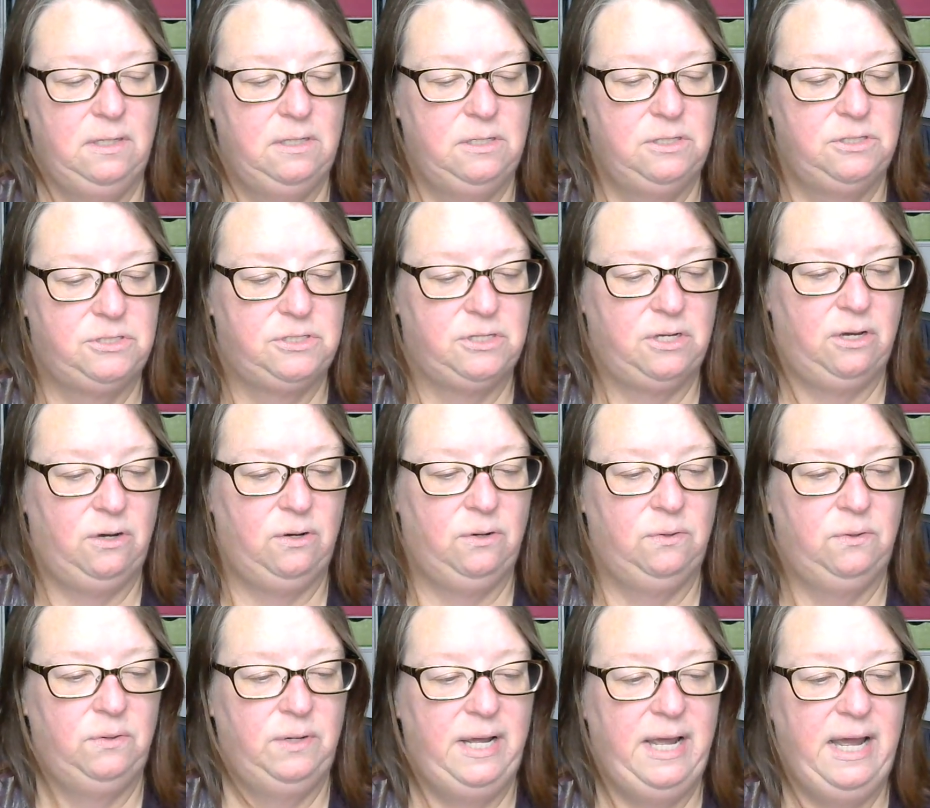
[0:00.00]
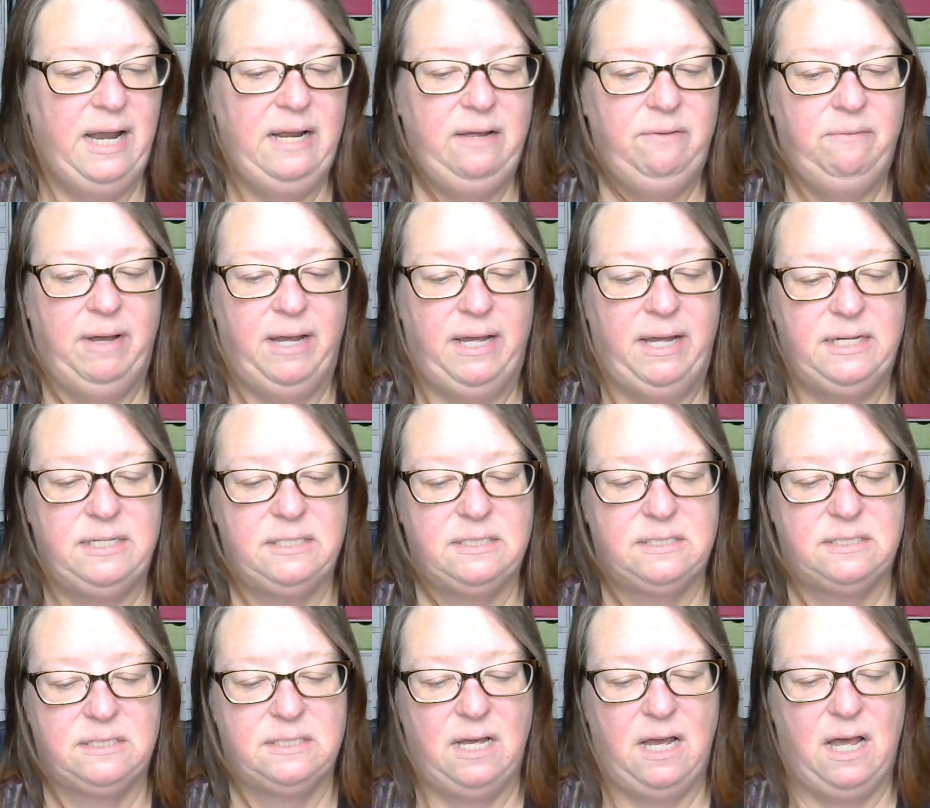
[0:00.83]
So,
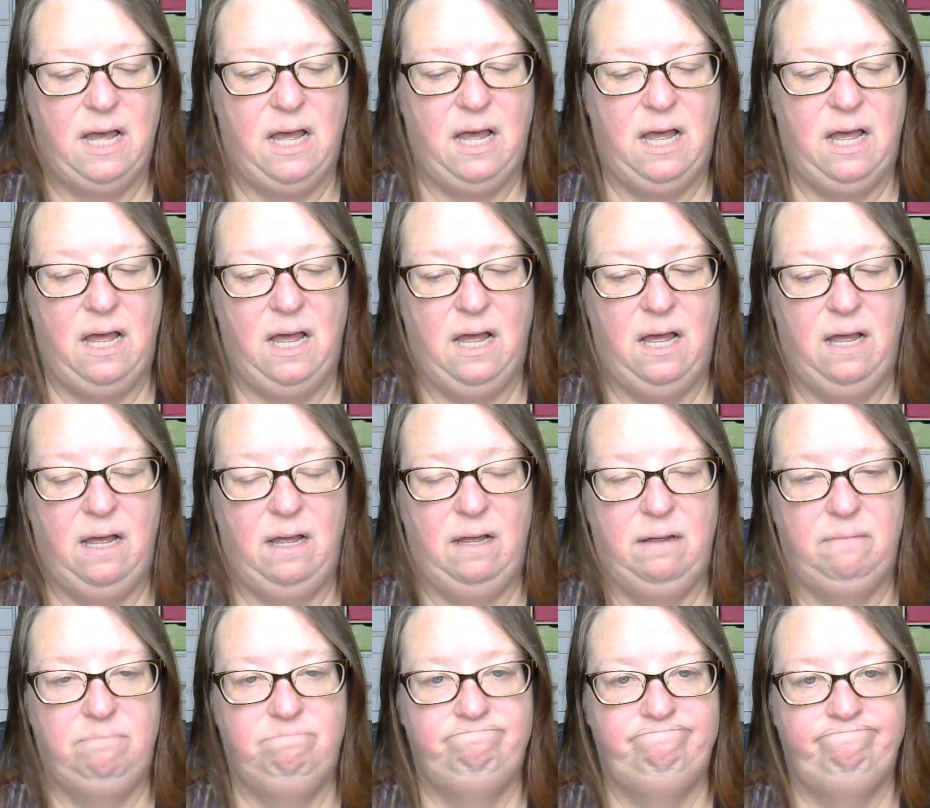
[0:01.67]
anyways, yeah,